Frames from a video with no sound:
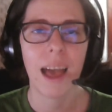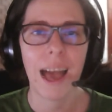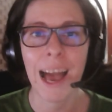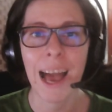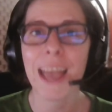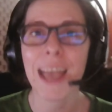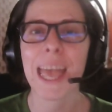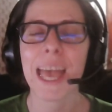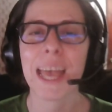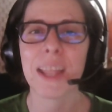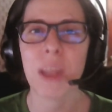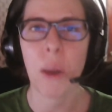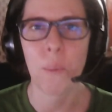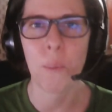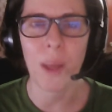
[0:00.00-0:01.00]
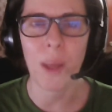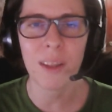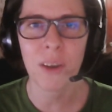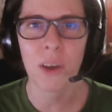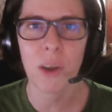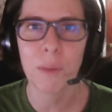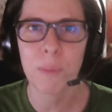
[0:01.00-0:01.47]
Hi, and
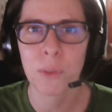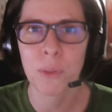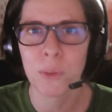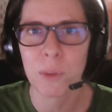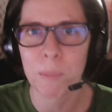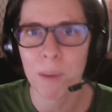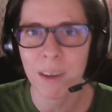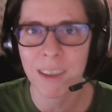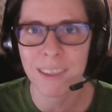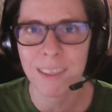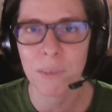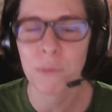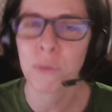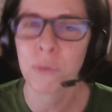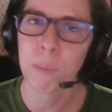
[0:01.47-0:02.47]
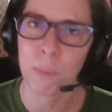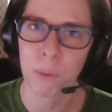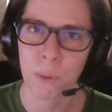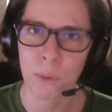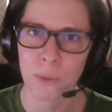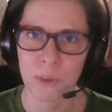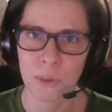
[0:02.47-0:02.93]
welcome to the Marketing for
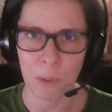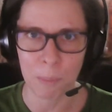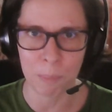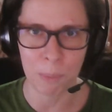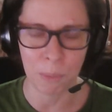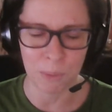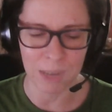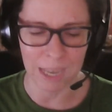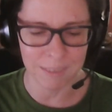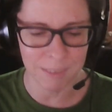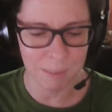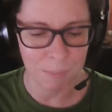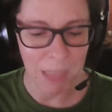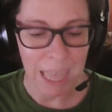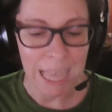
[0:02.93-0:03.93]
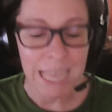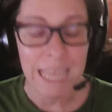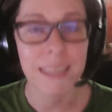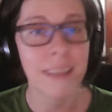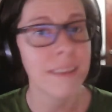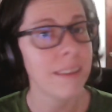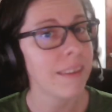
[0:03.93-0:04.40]
Book Coaches podcast.
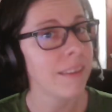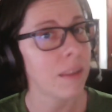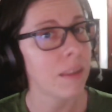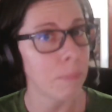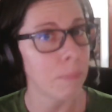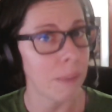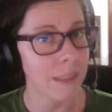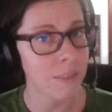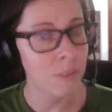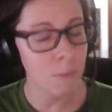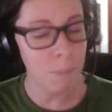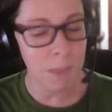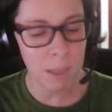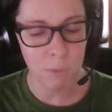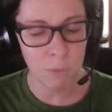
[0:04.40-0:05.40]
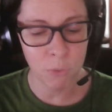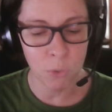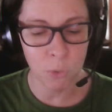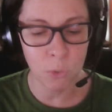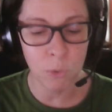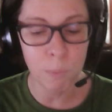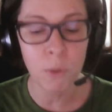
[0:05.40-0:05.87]
This is the place to be for
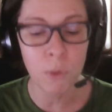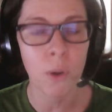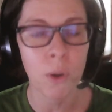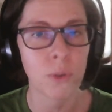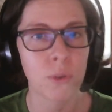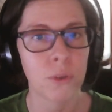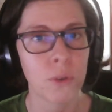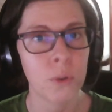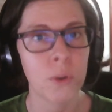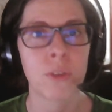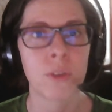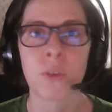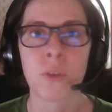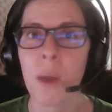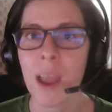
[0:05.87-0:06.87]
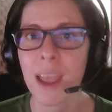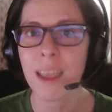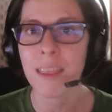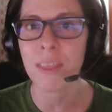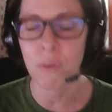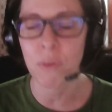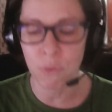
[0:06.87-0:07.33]
you, the book coach who is
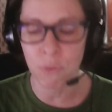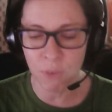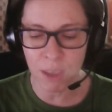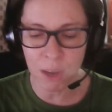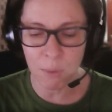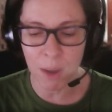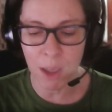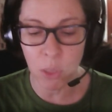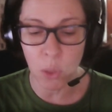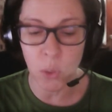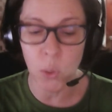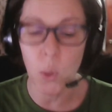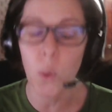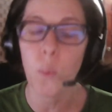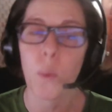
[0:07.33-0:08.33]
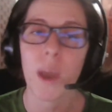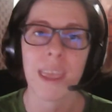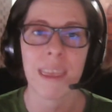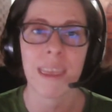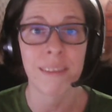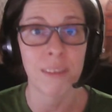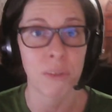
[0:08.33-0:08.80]
trying to figure out your
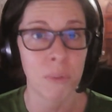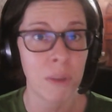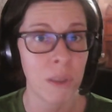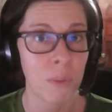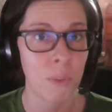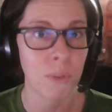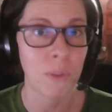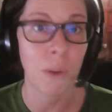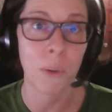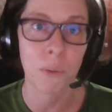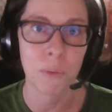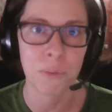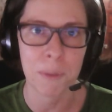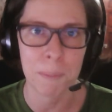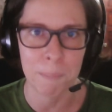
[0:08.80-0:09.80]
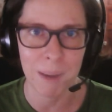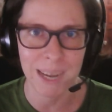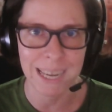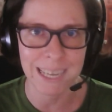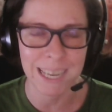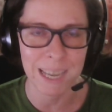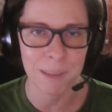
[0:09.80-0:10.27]
way in the tricky world of
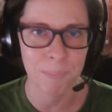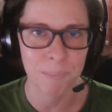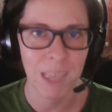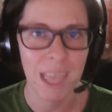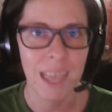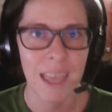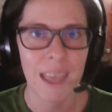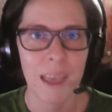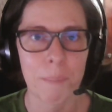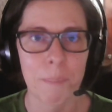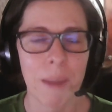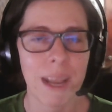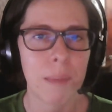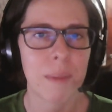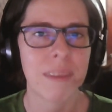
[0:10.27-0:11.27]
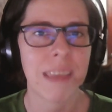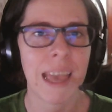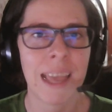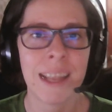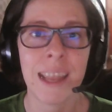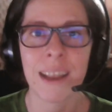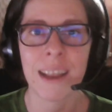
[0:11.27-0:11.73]
marketing. My name is
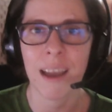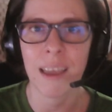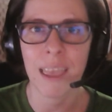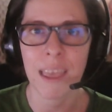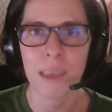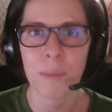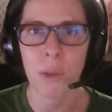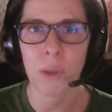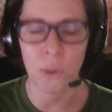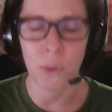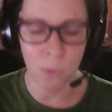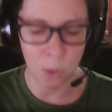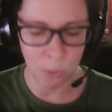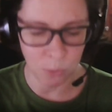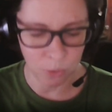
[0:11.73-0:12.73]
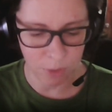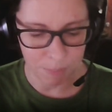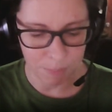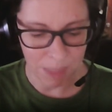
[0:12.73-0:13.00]
Anne, and I am your host.